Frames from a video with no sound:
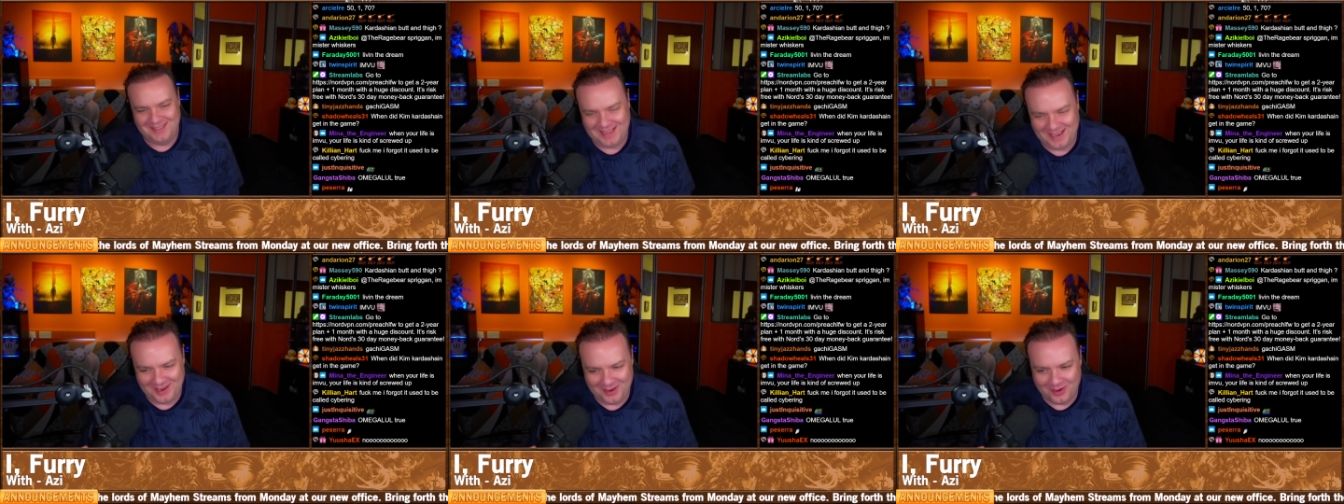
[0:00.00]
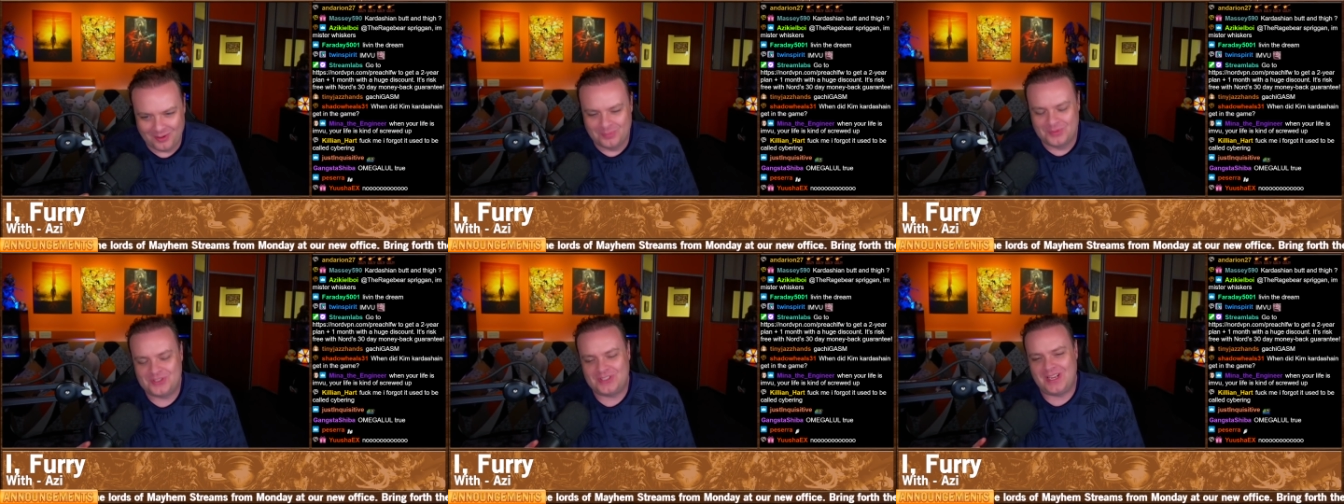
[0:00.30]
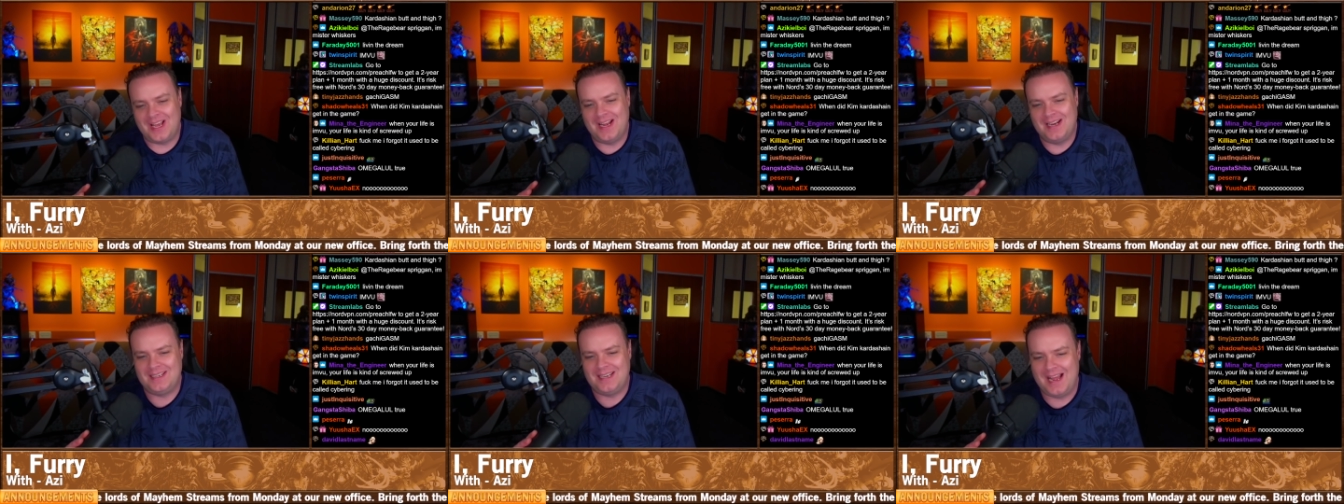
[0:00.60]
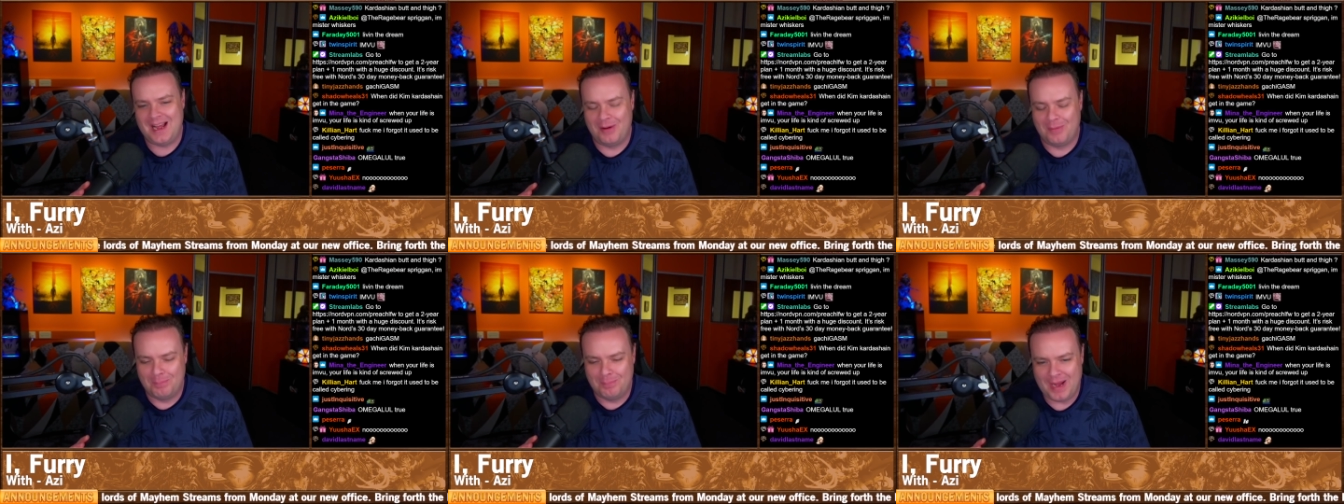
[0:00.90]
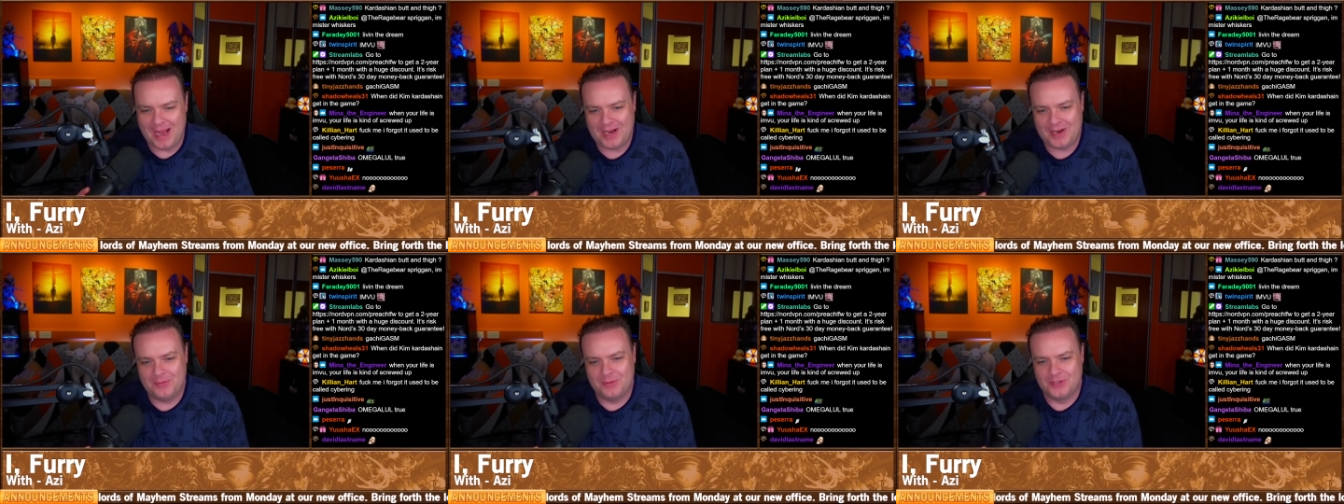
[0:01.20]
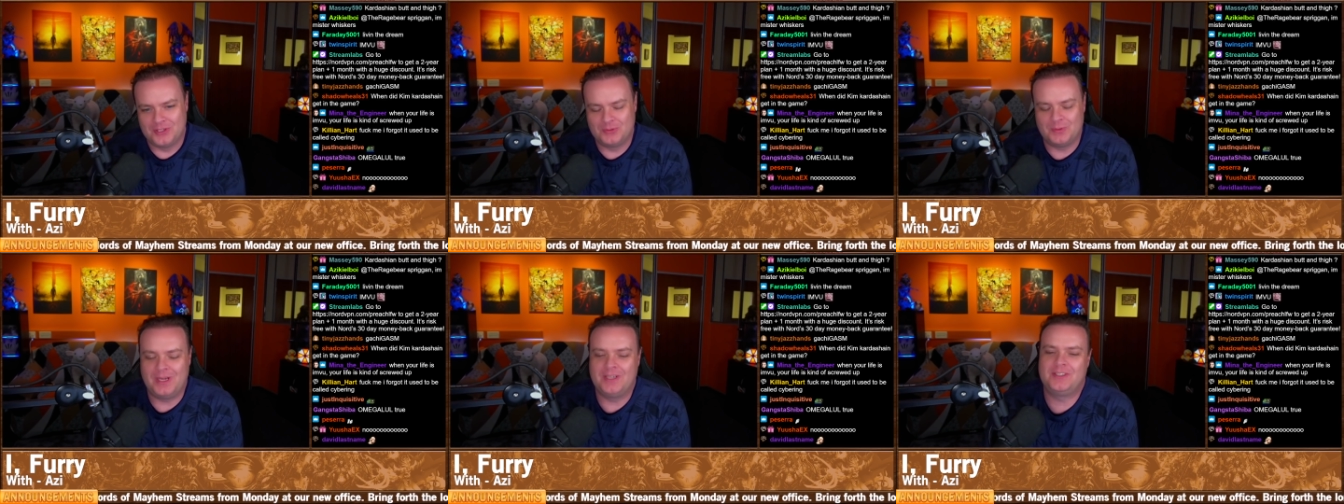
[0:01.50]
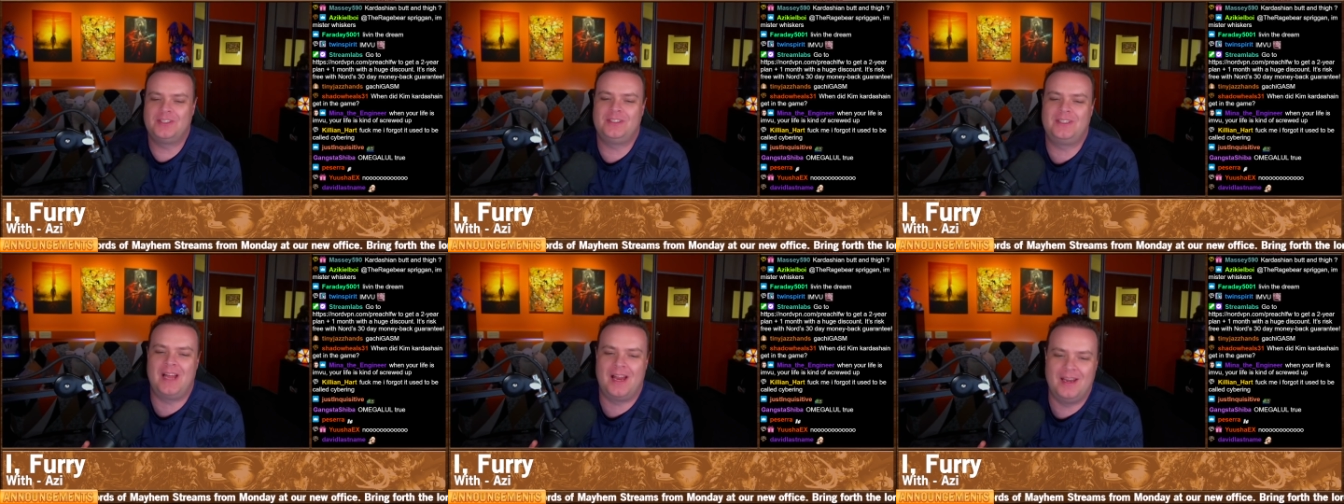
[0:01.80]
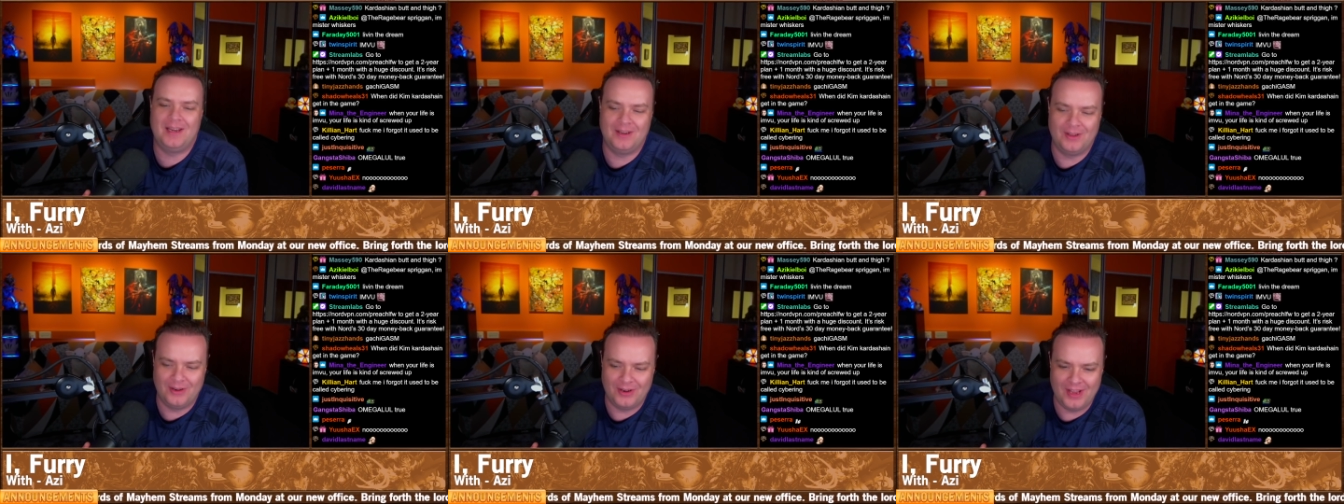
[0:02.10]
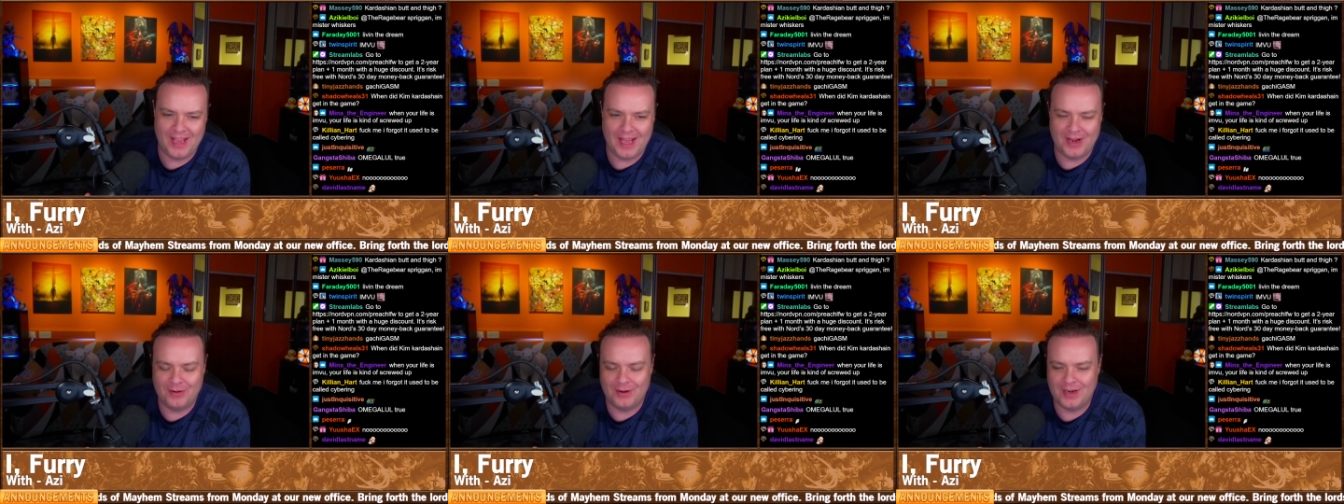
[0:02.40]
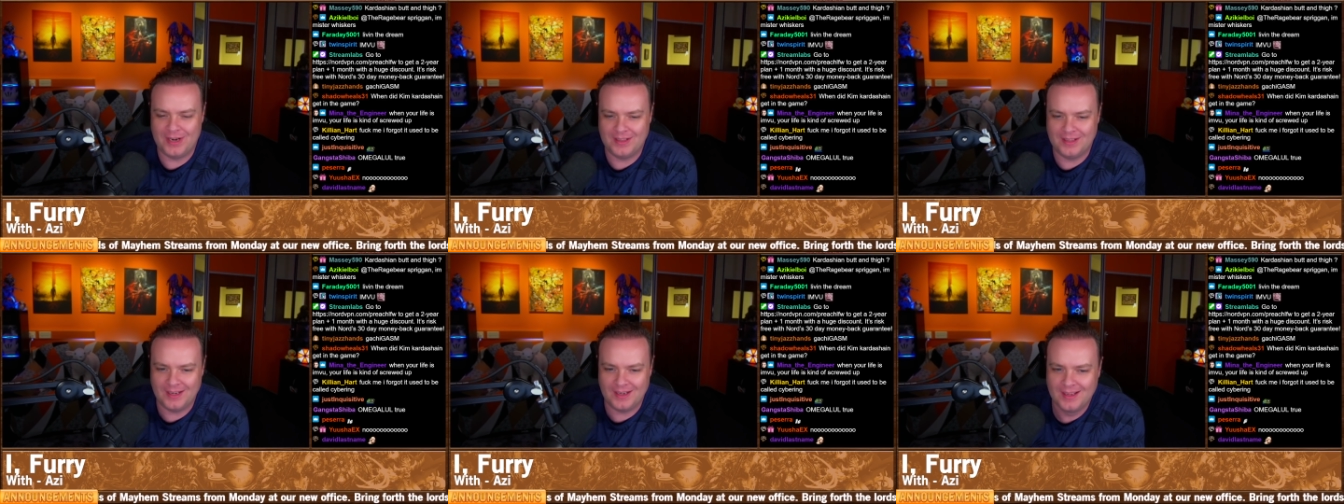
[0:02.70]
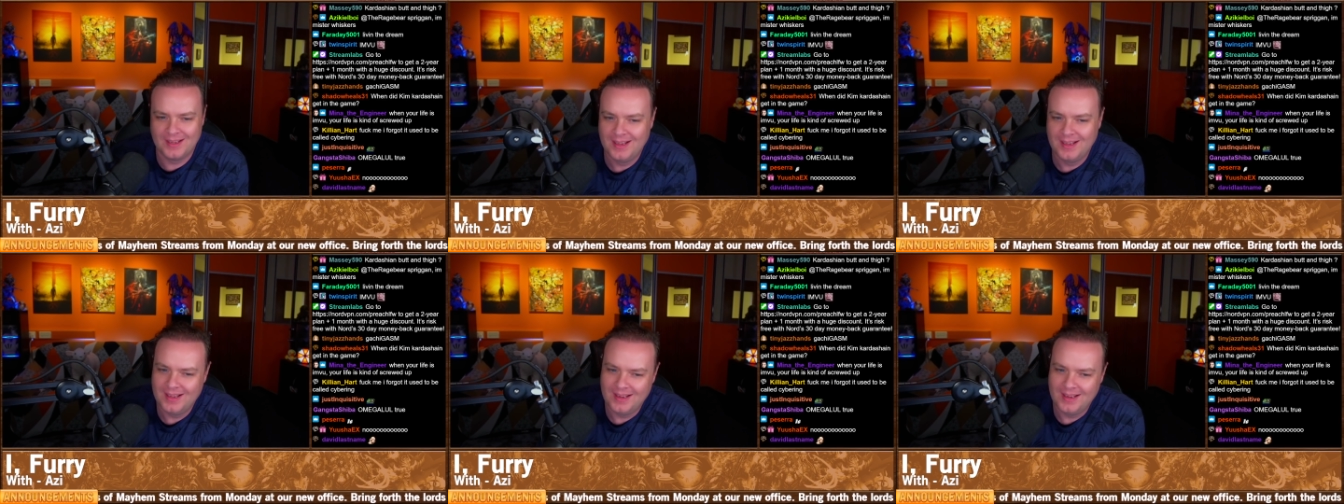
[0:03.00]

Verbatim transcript: like upside down, backwards, while standing on her head or anything.